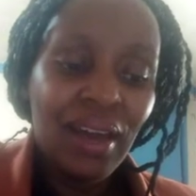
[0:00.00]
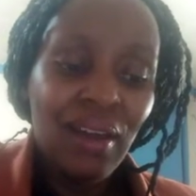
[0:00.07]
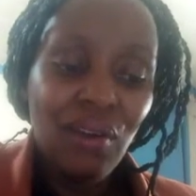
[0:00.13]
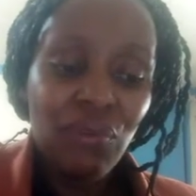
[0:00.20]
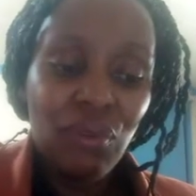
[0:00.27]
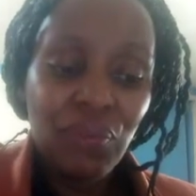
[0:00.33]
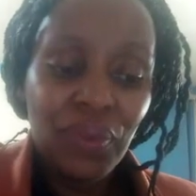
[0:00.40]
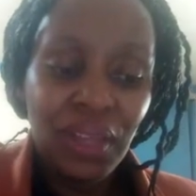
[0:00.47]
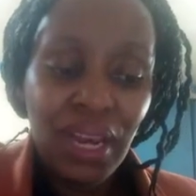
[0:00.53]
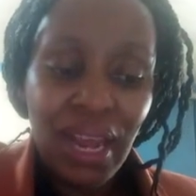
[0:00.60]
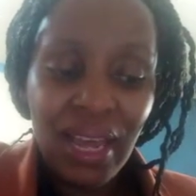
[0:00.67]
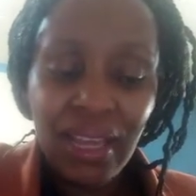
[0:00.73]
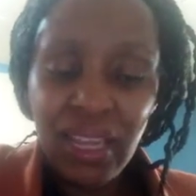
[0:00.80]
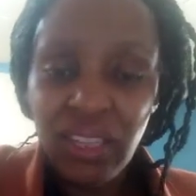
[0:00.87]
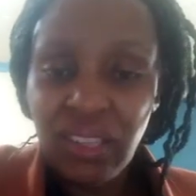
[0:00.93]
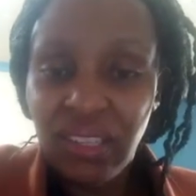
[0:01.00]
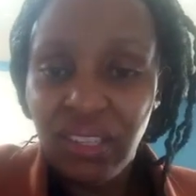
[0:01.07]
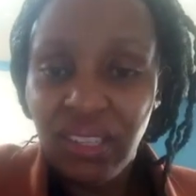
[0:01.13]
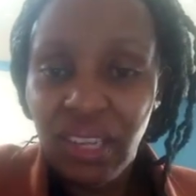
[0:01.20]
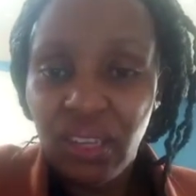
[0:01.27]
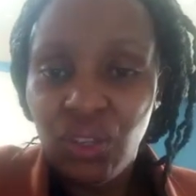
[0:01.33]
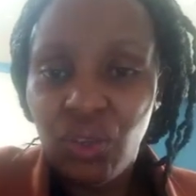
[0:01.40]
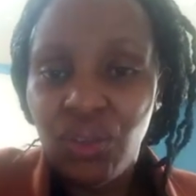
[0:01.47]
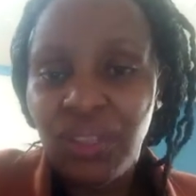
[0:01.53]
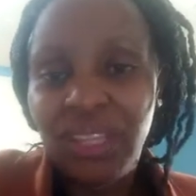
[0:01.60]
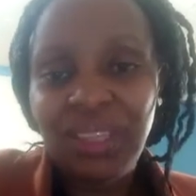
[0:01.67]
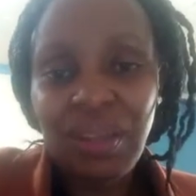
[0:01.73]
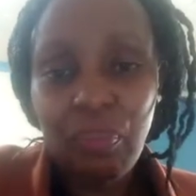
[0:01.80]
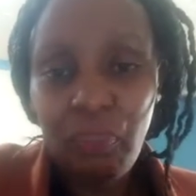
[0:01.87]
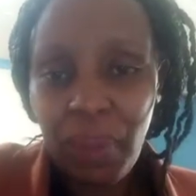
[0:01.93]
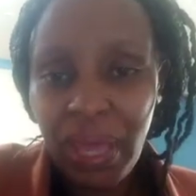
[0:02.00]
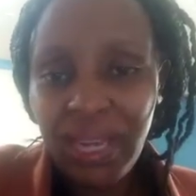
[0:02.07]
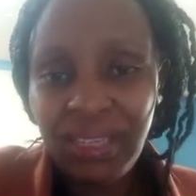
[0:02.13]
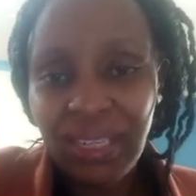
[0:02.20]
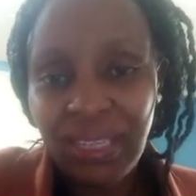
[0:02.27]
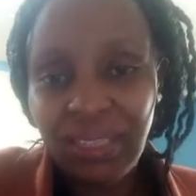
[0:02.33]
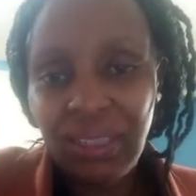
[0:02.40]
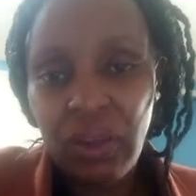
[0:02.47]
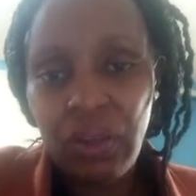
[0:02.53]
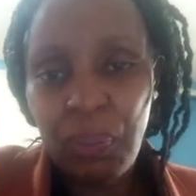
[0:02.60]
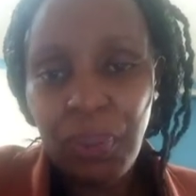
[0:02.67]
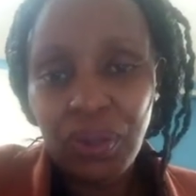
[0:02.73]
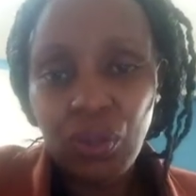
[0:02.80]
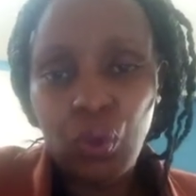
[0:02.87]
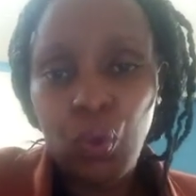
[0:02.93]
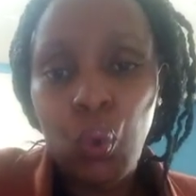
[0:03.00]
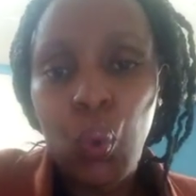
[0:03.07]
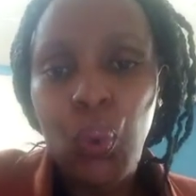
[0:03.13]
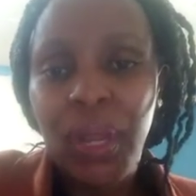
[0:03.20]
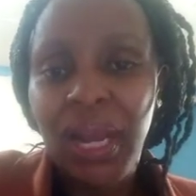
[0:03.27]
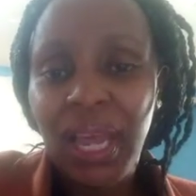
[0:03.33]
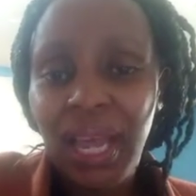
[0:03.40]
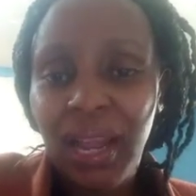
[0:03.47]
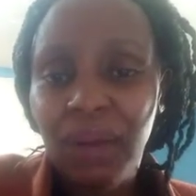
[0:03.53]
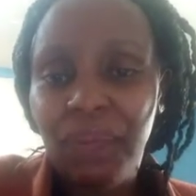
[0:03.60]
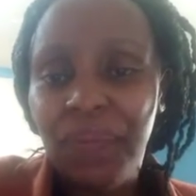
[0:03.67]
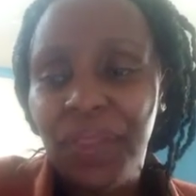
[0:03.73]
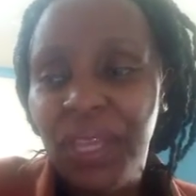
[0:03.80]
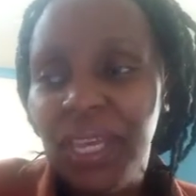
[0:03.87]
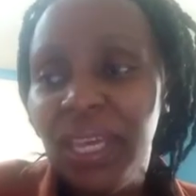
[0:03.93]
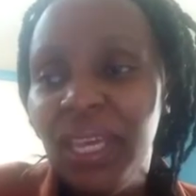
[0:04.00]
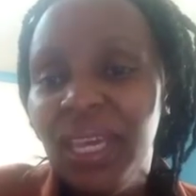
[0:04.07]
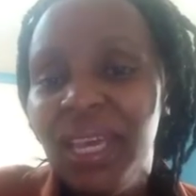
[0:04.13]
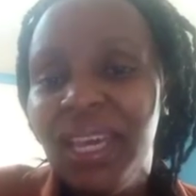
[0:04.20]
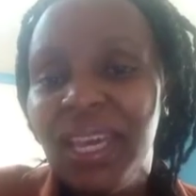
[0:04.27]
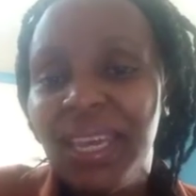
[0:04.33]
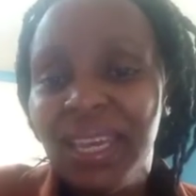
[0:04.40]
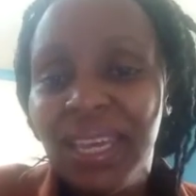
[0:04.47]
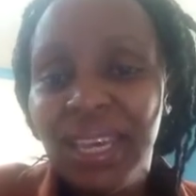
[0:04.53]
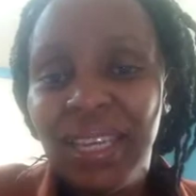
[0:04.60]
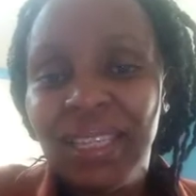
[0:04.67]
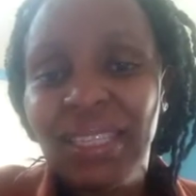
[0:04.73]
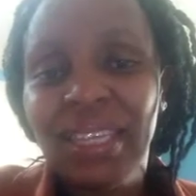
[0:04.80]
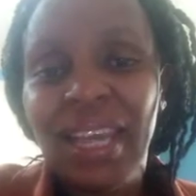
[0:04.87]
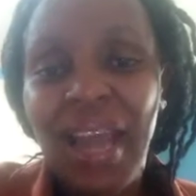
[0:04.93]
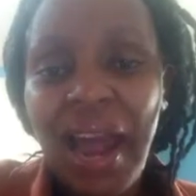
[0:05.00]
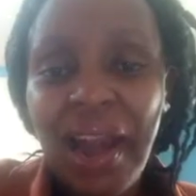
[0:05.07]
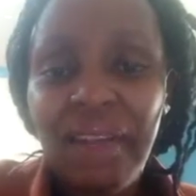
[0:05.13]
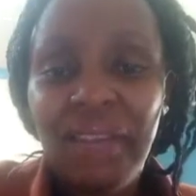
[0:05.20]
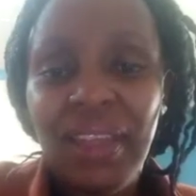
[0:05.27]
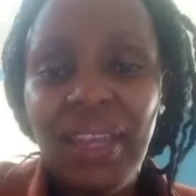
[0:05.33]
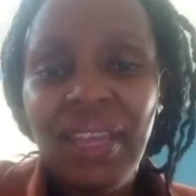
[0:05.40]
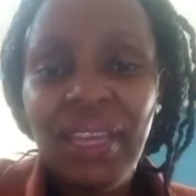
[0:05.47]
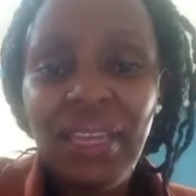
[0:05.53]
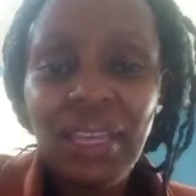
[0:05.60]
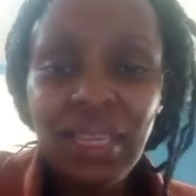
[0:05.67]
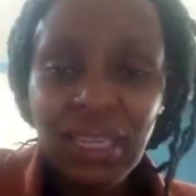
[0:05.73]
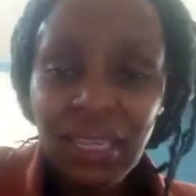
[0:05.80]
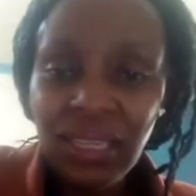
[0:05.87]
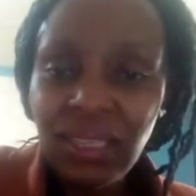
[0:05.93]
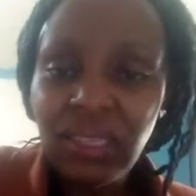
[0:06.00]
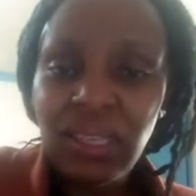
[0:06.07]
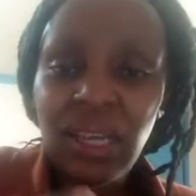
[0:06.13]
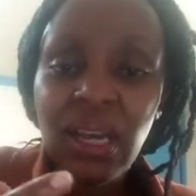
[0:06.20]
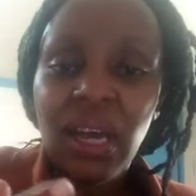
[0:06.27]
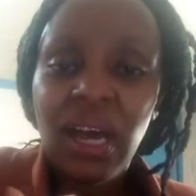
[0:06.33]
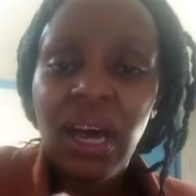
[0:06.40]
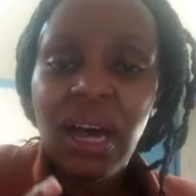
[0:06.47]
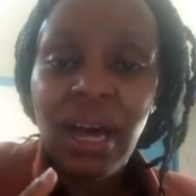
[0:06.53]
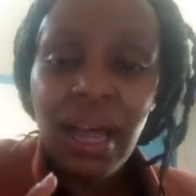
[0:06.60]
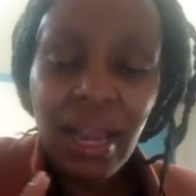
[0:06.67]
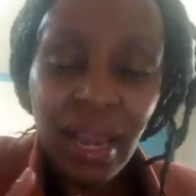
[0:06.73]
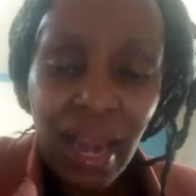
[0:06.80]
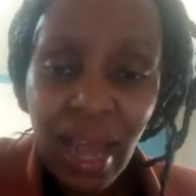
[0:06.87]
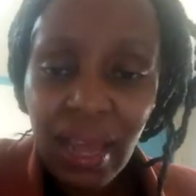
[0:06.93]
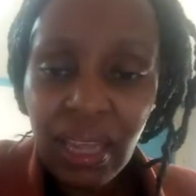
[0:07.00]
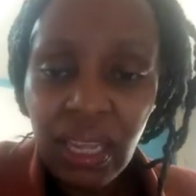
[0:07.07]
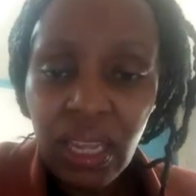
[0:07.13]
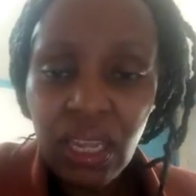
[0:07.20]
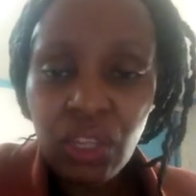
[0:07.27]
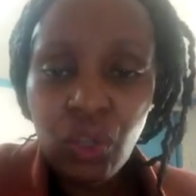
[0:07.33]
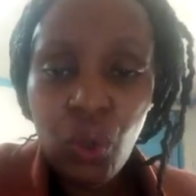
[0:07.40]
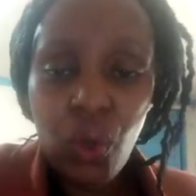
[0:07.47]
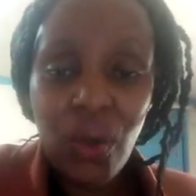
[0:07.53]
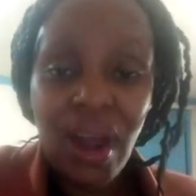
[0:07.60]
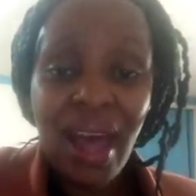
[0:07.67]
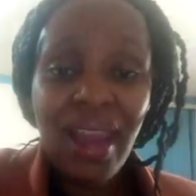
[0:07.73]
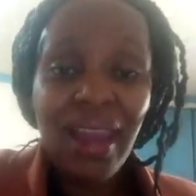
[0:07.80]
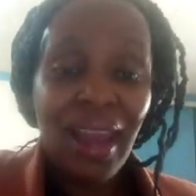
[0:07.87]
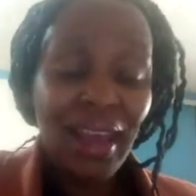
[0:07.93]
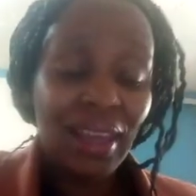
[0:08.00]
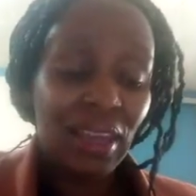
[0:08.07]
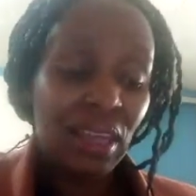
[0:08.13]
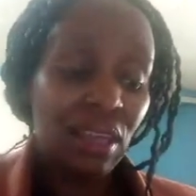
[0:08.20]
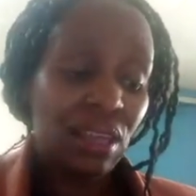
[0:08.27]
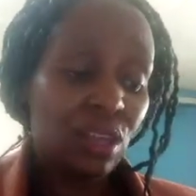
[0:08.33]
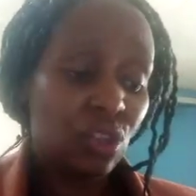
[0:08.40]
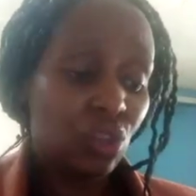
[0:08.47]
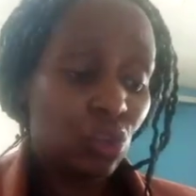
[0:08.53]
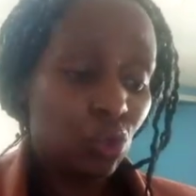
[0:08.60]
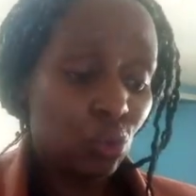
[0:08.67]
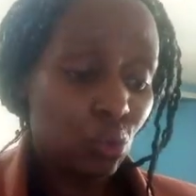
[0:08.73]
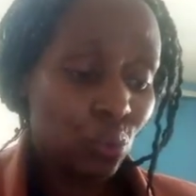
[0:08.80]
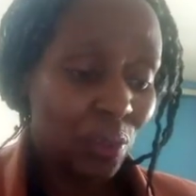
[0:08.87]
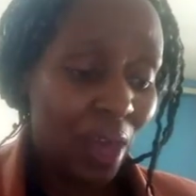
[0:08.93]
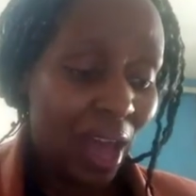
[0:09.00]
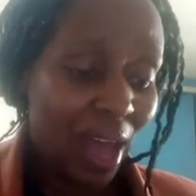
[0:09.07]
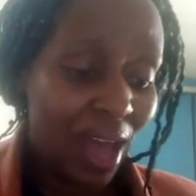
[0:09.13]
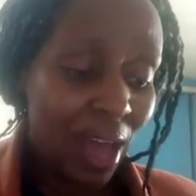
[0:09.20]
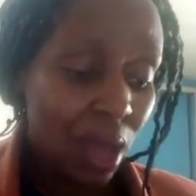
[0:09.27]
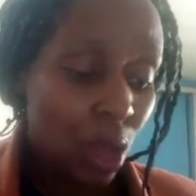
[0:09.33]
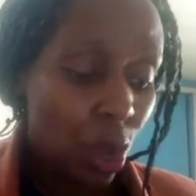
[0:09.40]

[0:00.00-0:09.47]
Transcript: From the luggage section, there's a bell desk. Now the person who will help the guest carry his luggage or her luggage to the